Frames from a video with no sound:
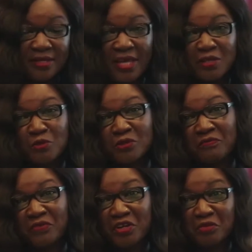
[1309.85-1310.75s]
And I told a
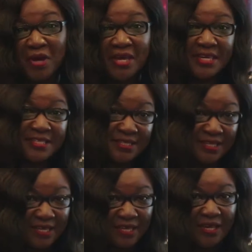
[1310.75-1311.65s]
friend of mine
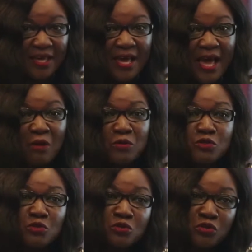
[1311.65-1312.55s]
yesterday, I
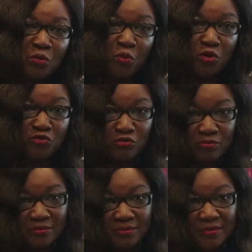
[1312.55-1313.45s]
was used to the boardroom,